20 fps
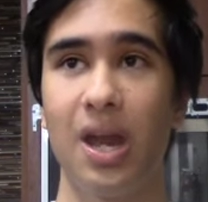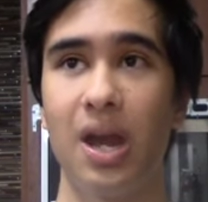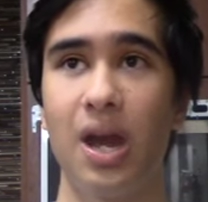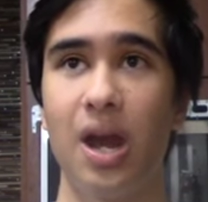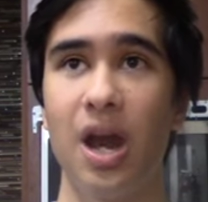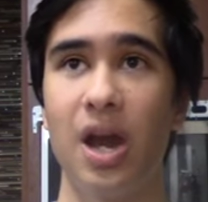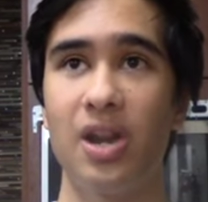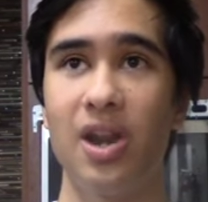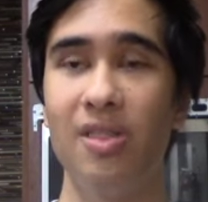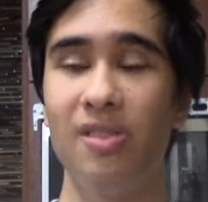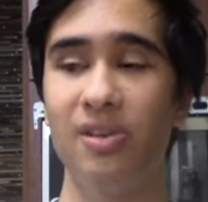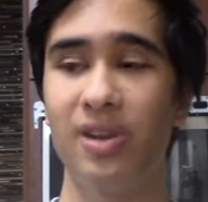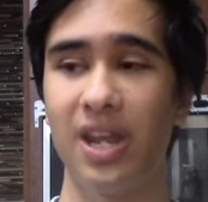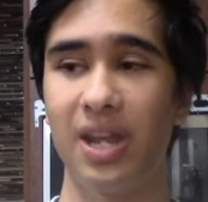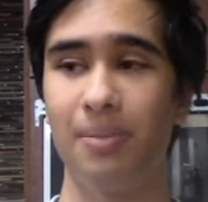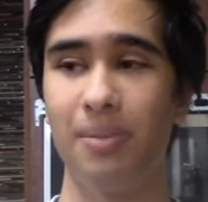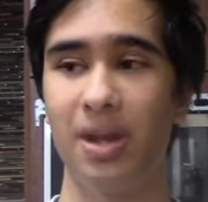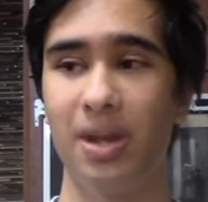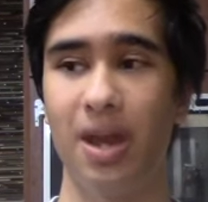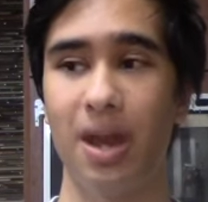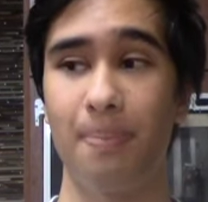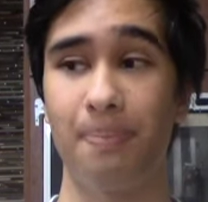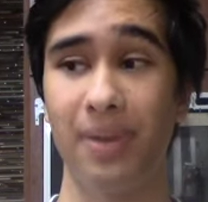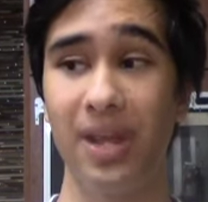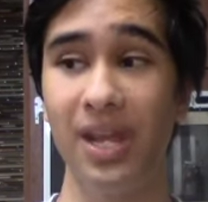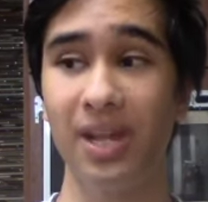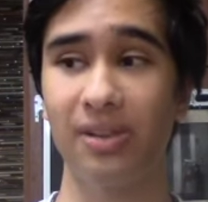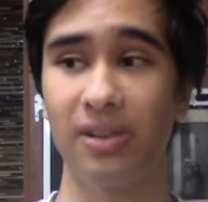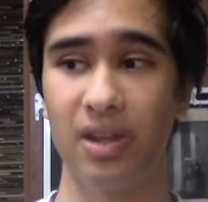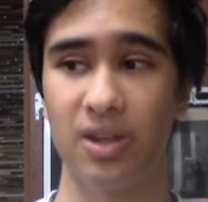another name, a
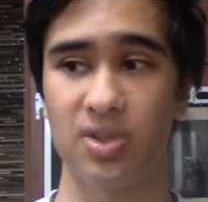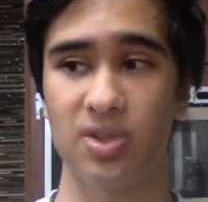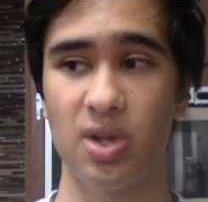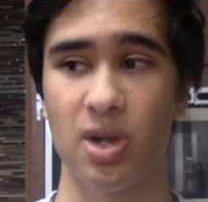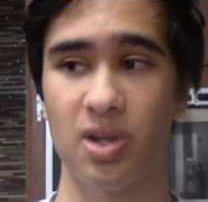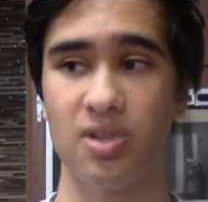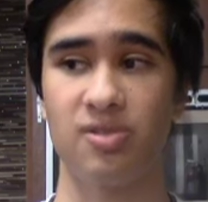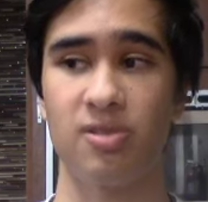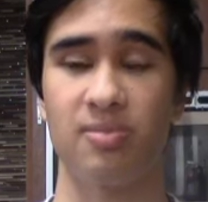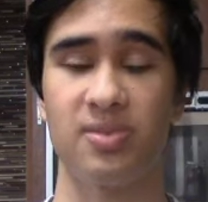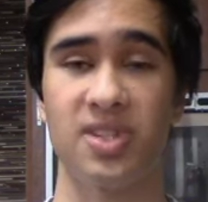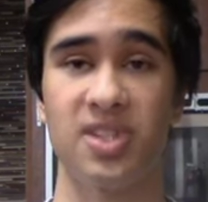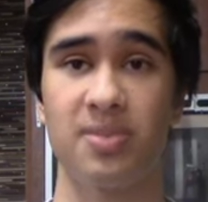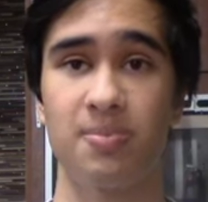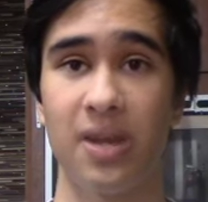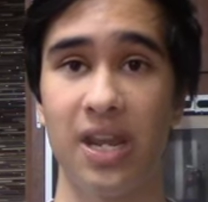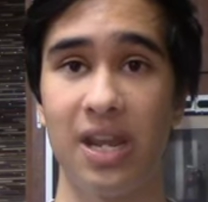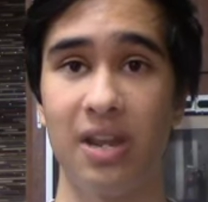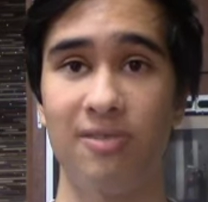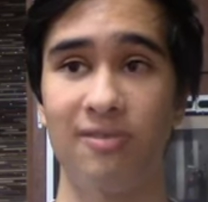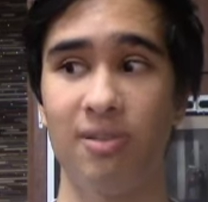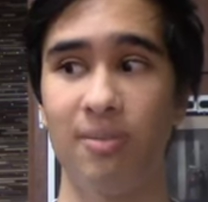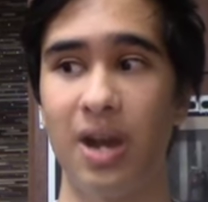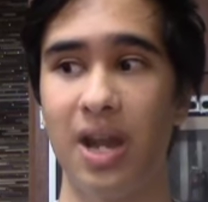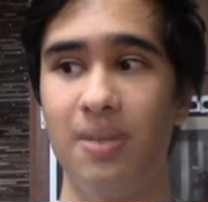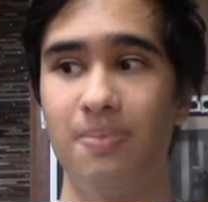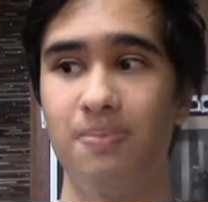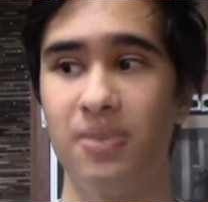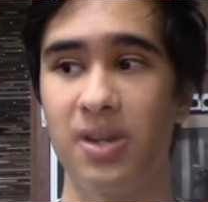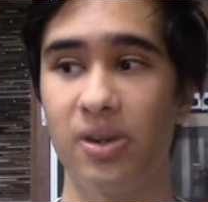pickling sauce from Spain, from
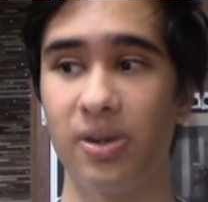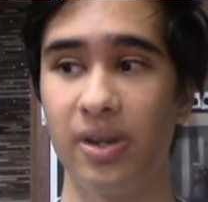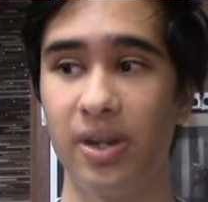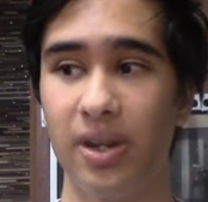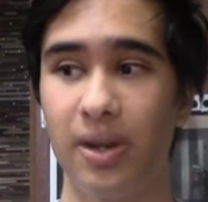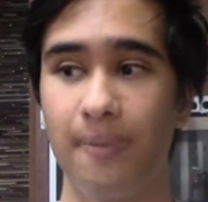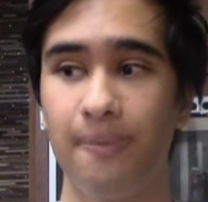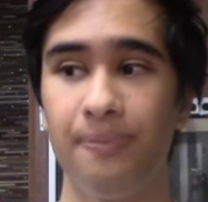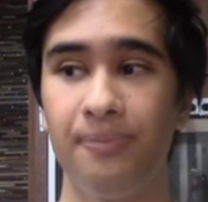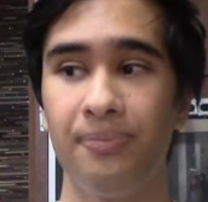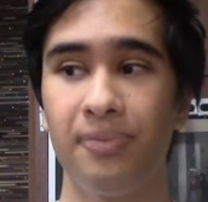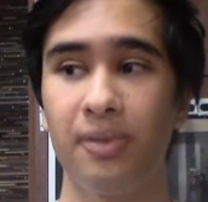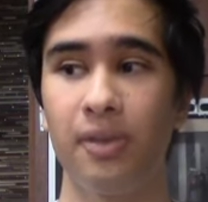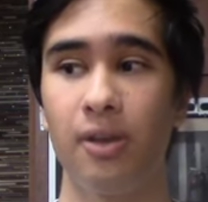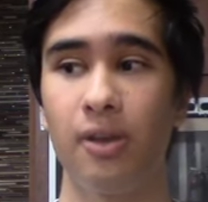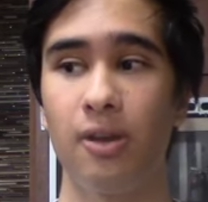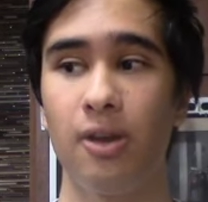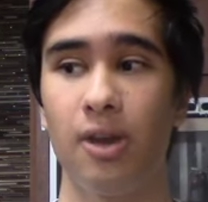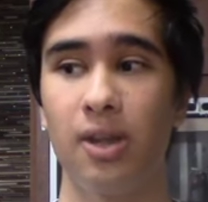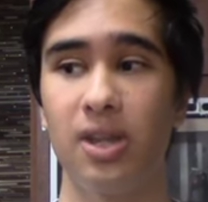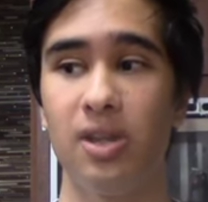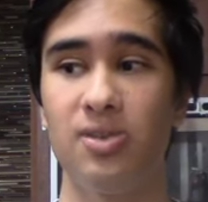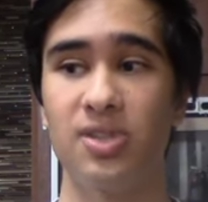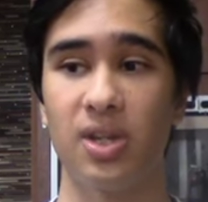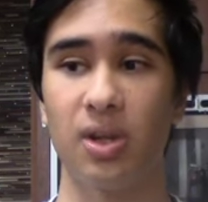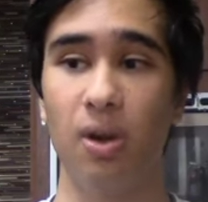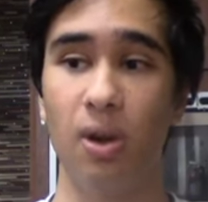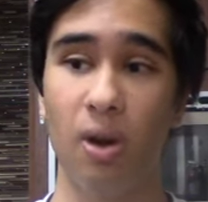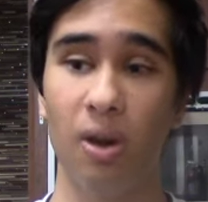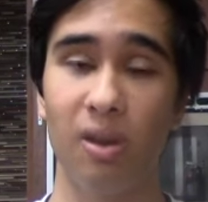Iberia,
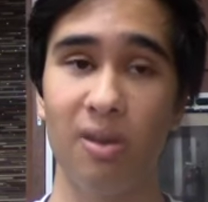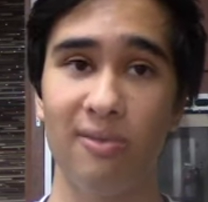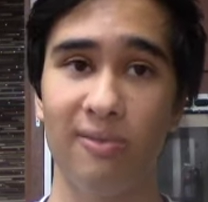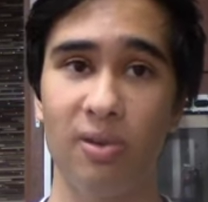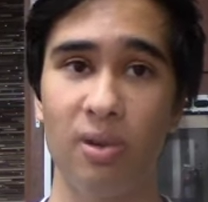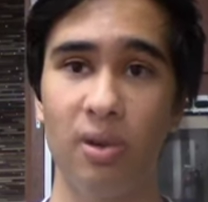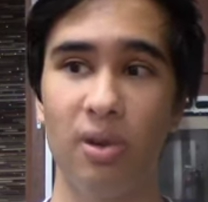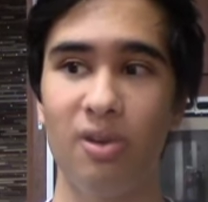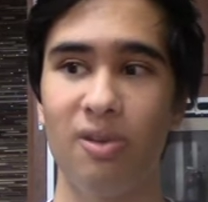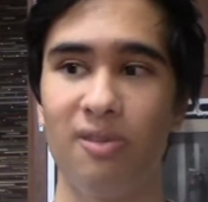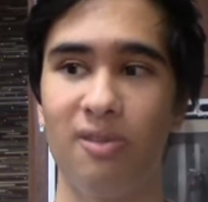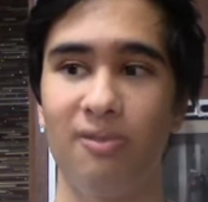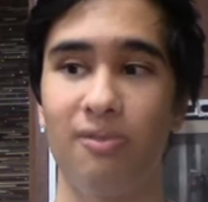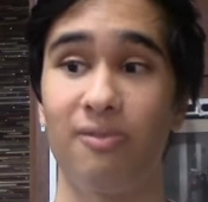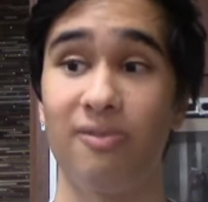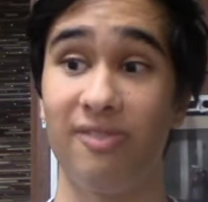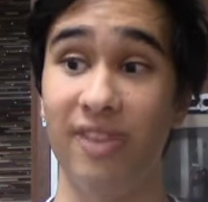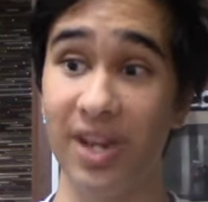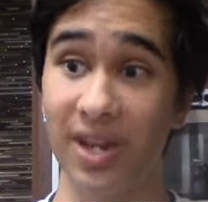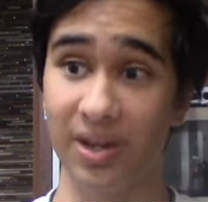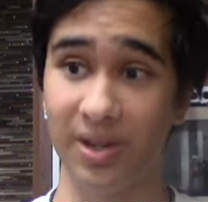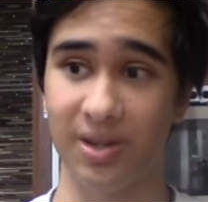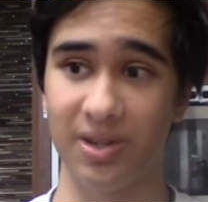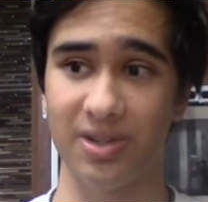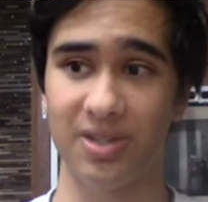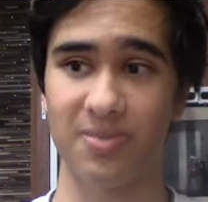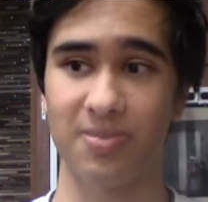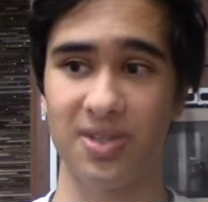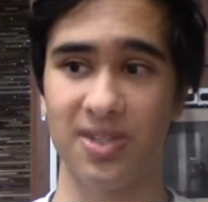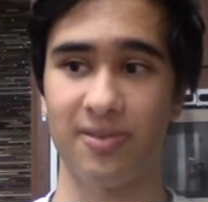using olive oil, vinegar
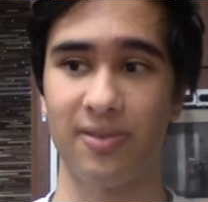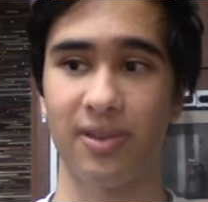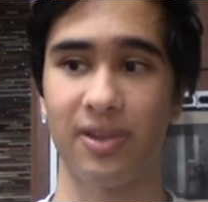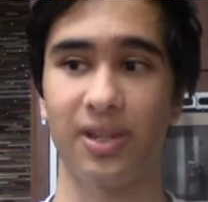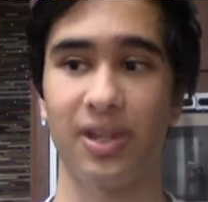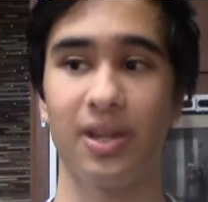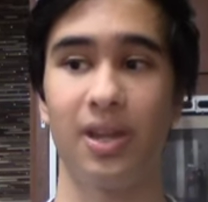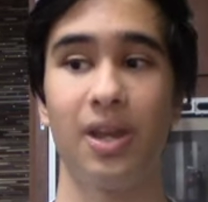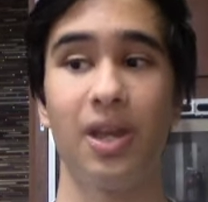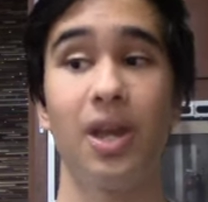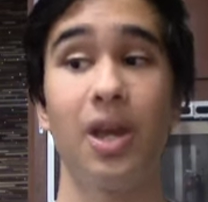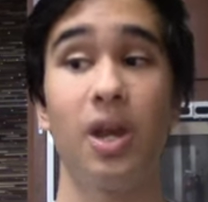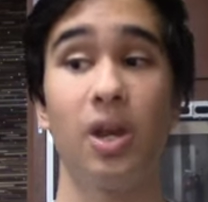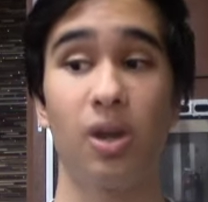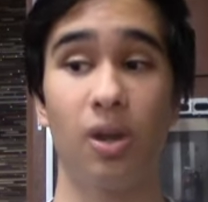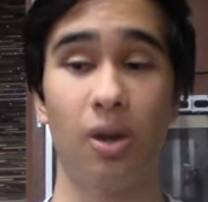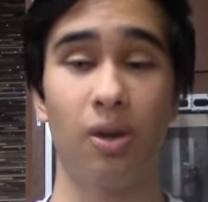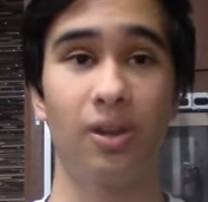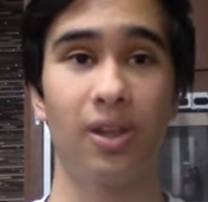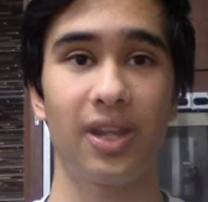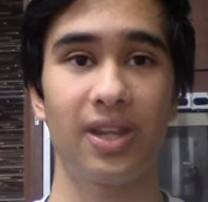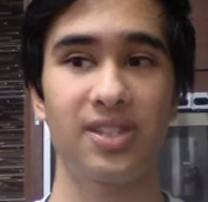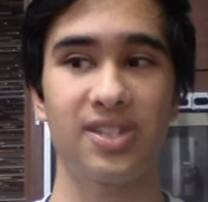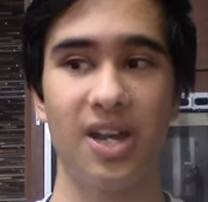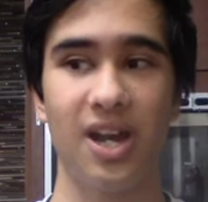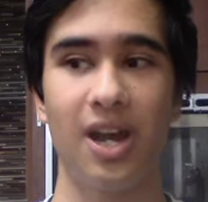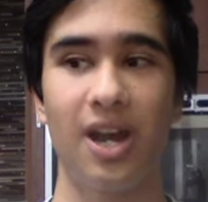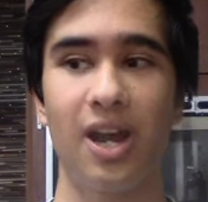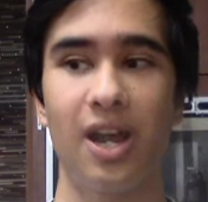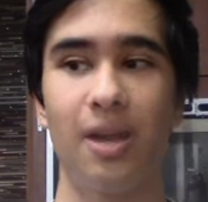specifically, garlic,
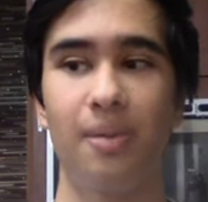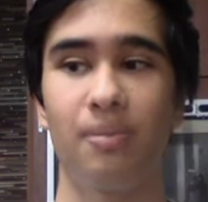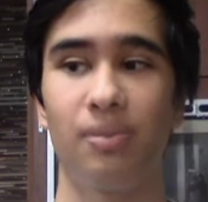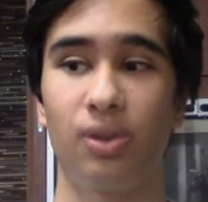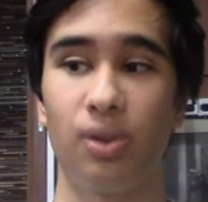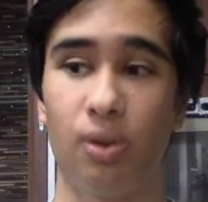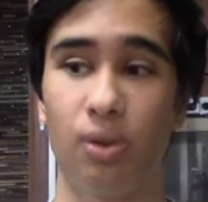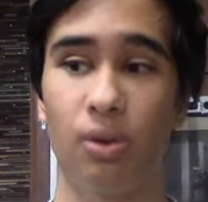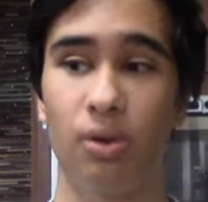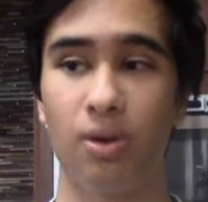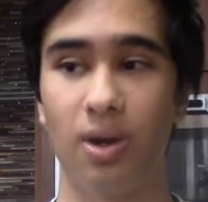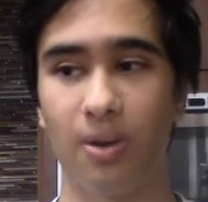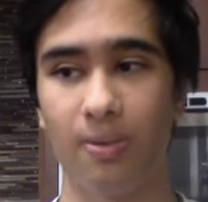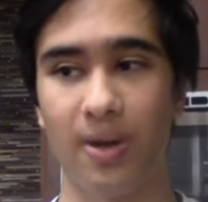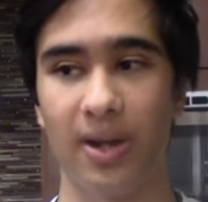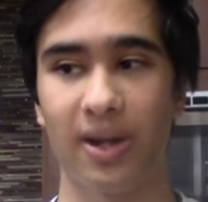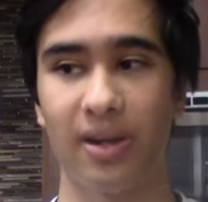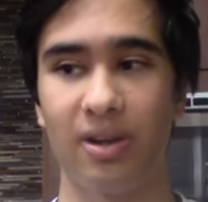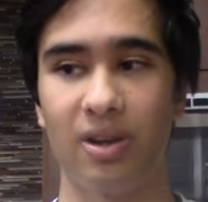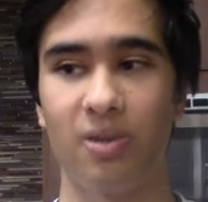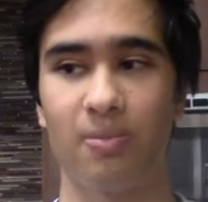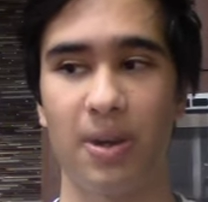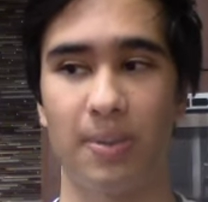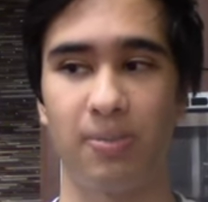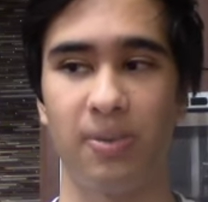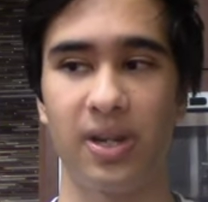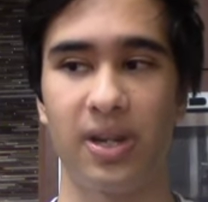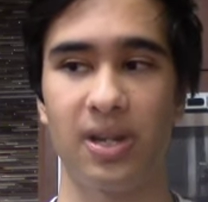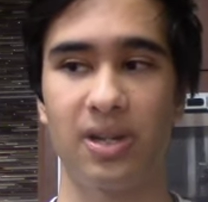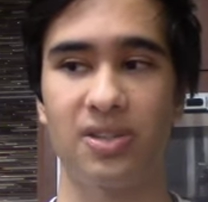thyme, laurel, oregano,
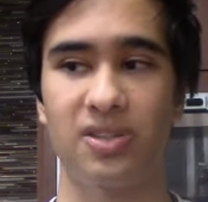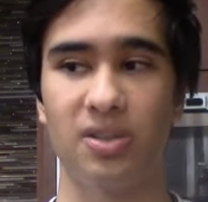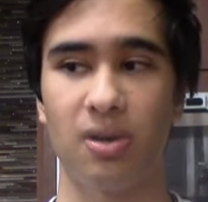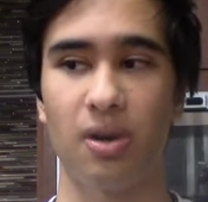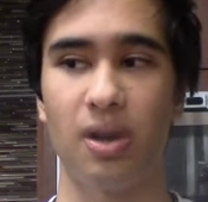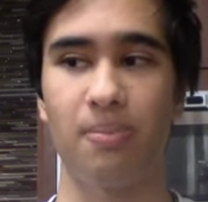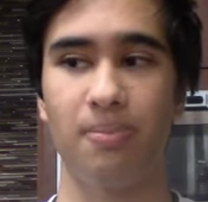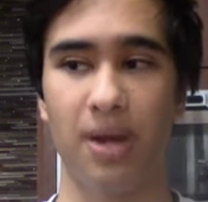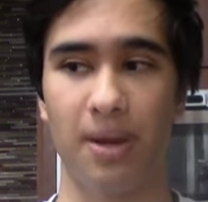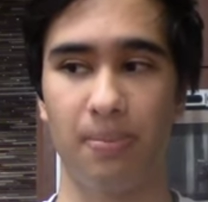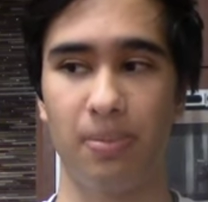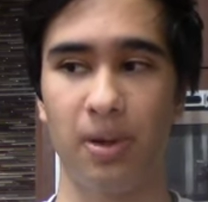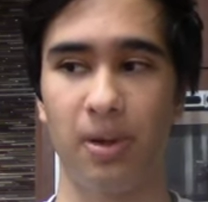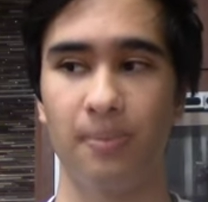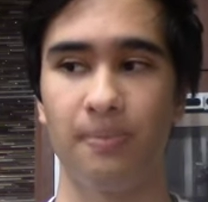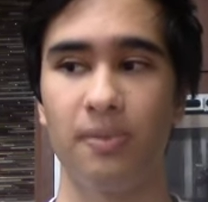paprika, salt, and pepper.